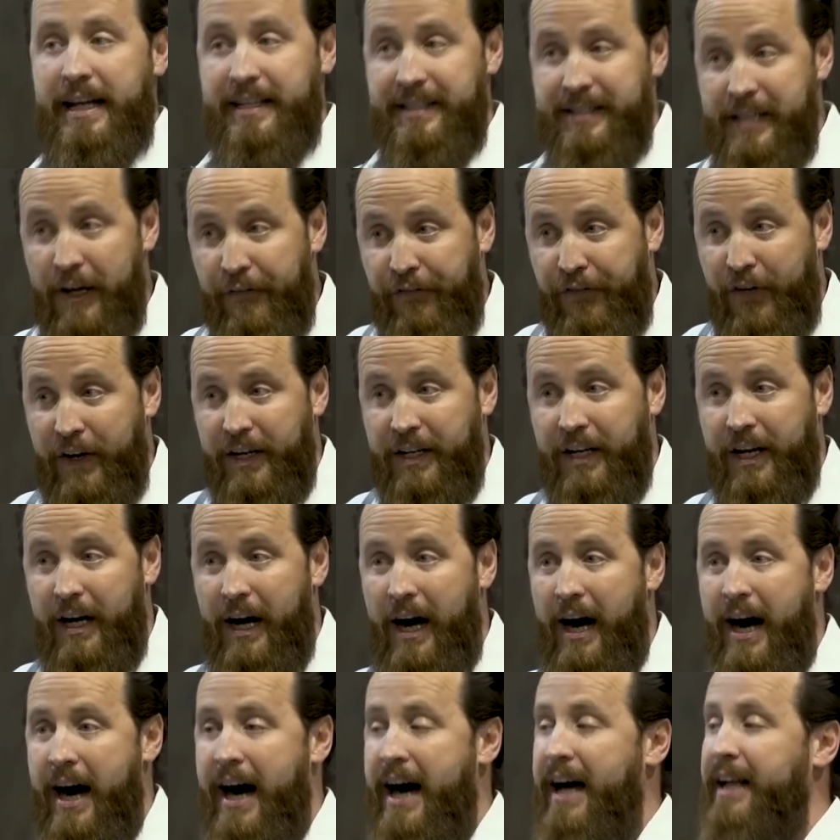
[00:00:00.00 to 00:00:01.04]
a different
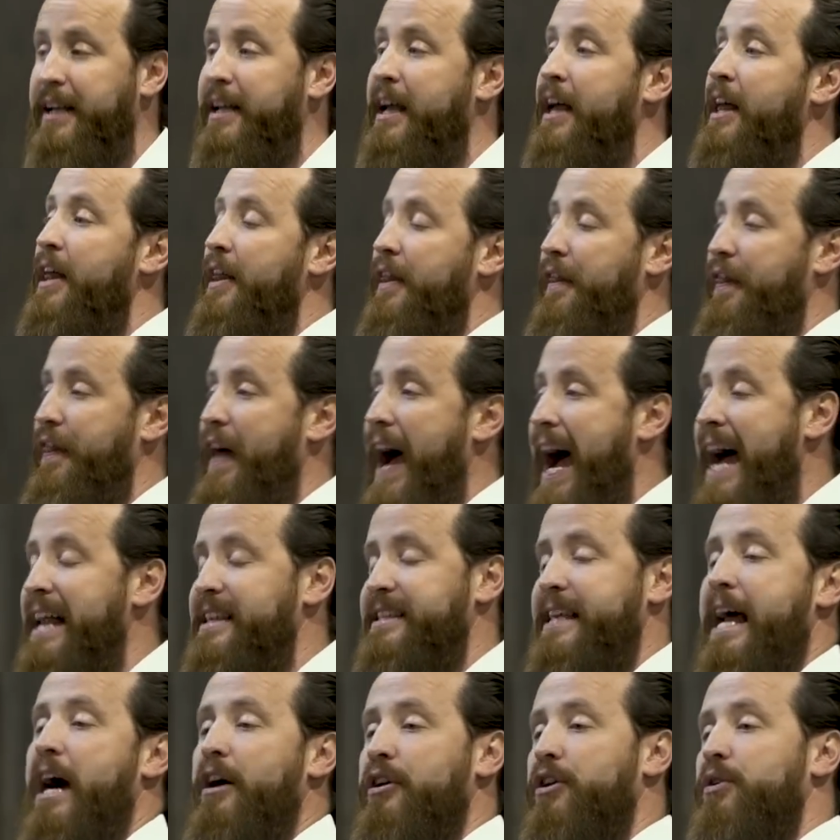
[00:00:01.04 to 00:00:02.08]
god,
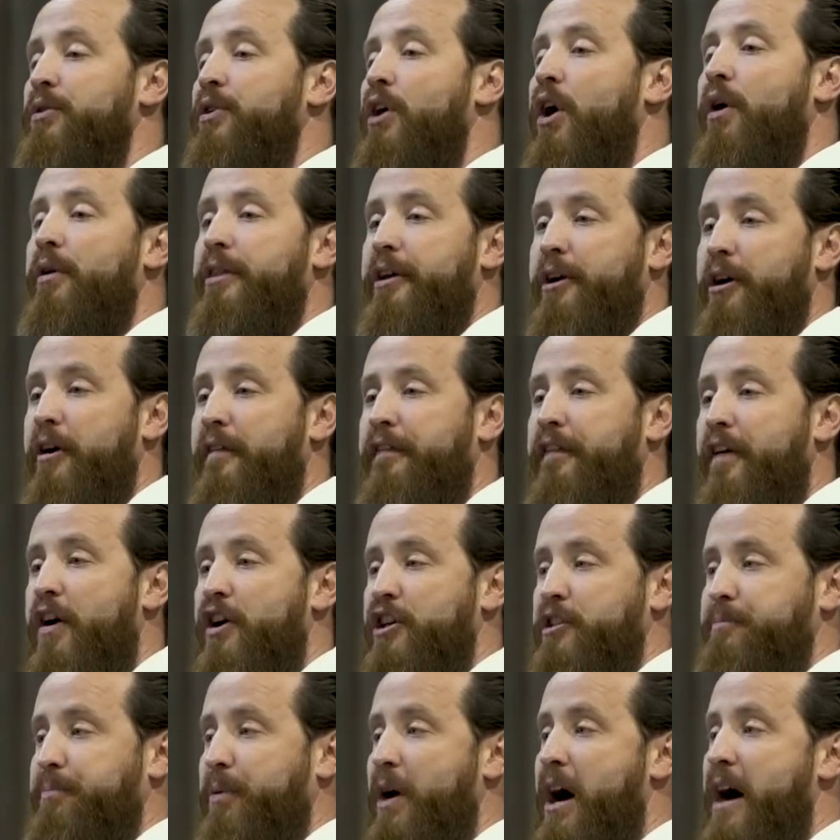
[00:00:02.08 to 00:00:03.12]
that's how you know they're a
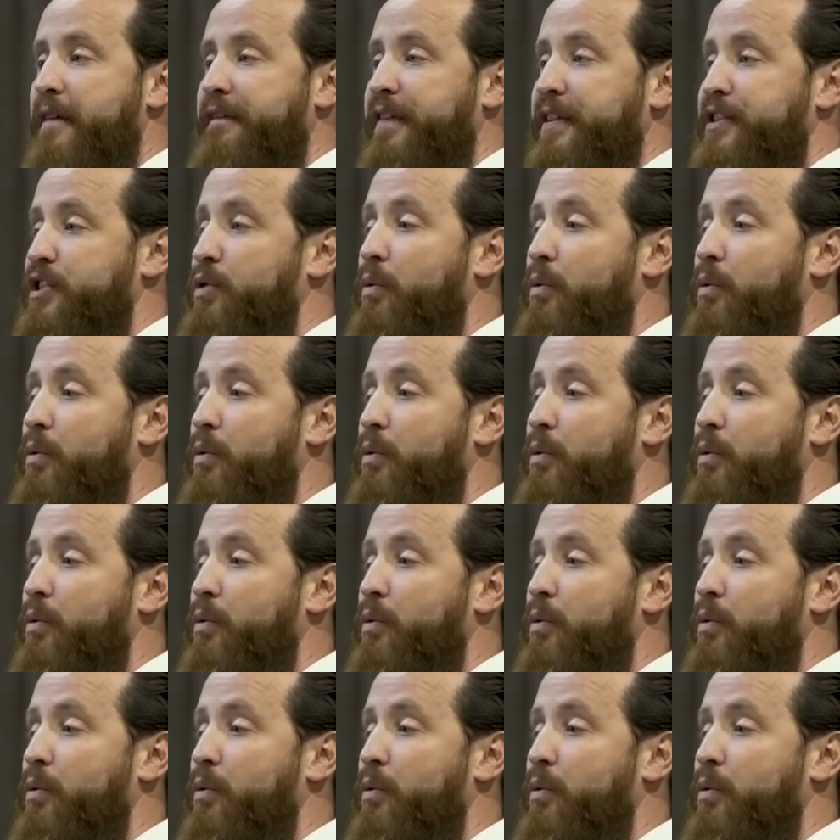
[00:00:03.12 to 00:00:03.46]
false prophet.